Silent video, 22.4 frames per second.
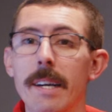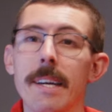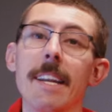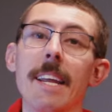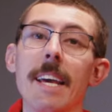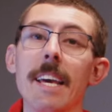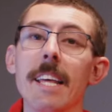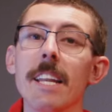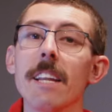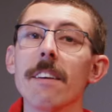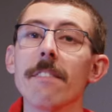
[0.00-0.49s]
an
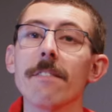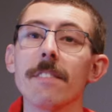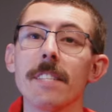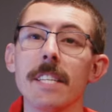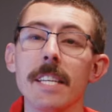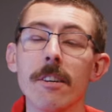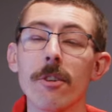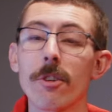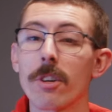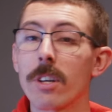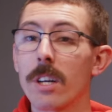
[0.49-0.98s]

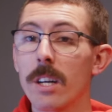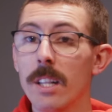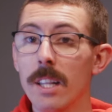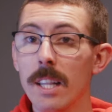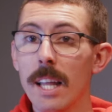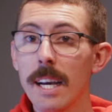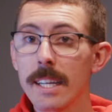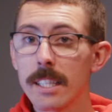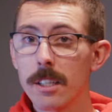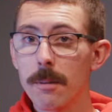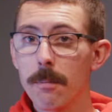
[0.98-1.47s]
NFT or
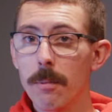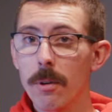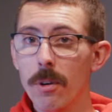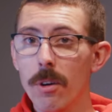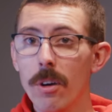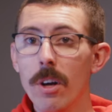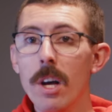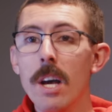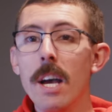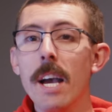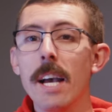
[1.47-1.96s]

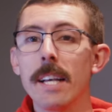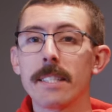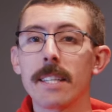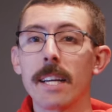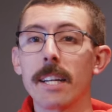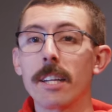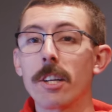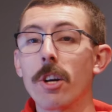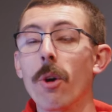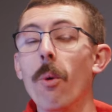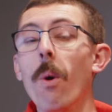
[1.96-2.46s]
collectible is
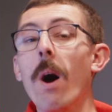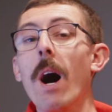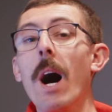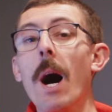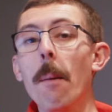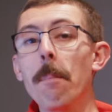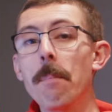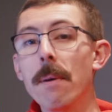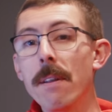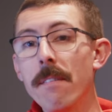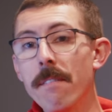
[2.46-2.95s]
going to go
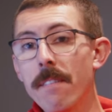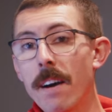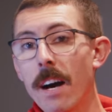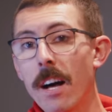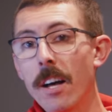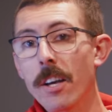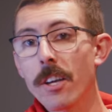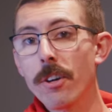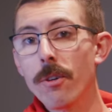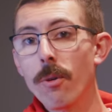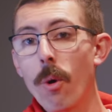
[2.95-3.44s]
up in
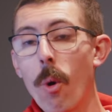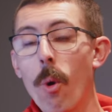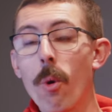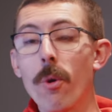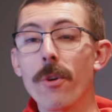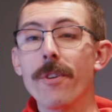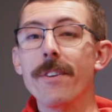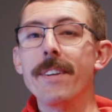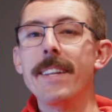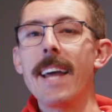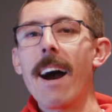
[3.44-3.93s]
value or
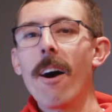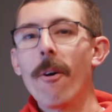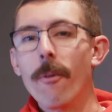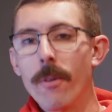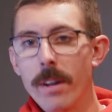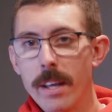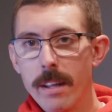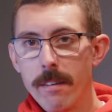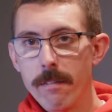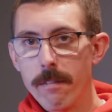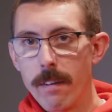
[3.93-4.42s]
down
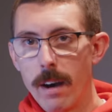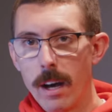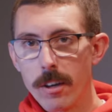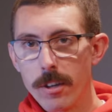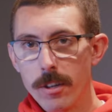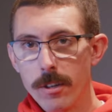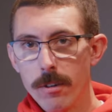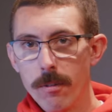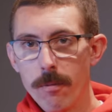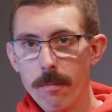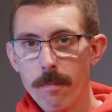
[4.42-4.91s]
in
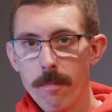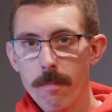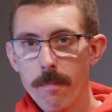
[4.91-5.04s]
value.